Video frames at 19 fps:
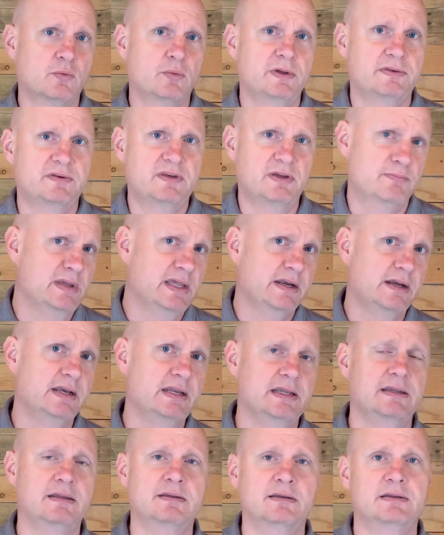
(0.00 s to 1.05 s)
with
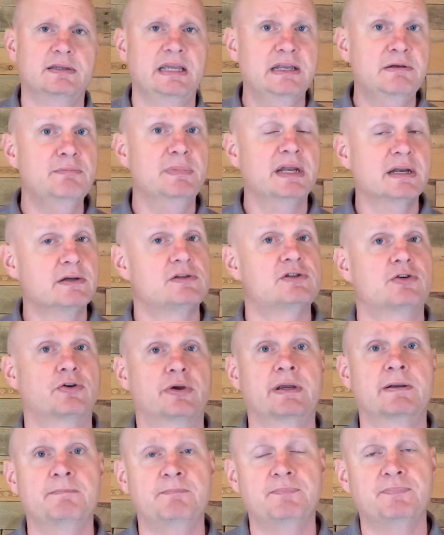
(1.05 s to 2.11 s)
timidity in ministry.